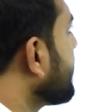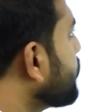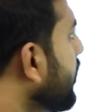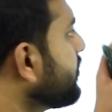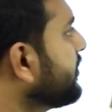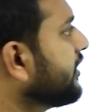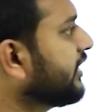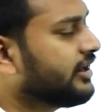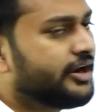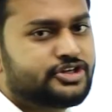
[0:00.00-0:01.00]
that's going to be the
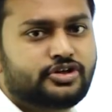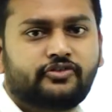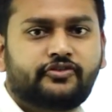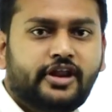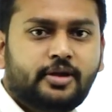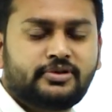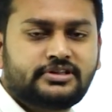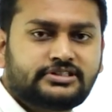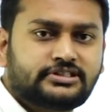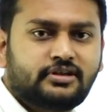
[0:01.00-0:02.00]
declaration of
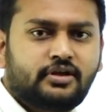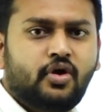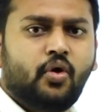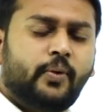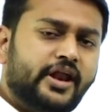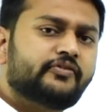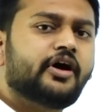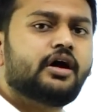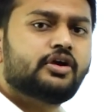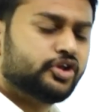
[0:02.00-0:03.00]
variables.
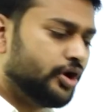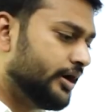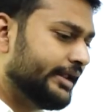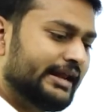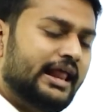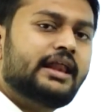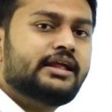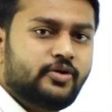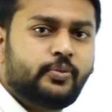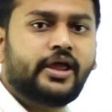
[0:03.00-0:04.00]
Whenever you are
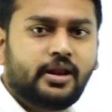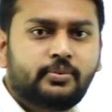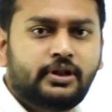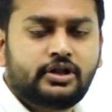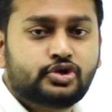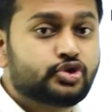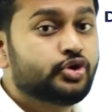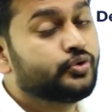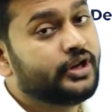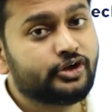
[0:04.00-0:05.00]
declaring a variable, so
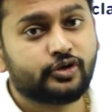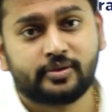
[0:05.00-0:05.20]
you need to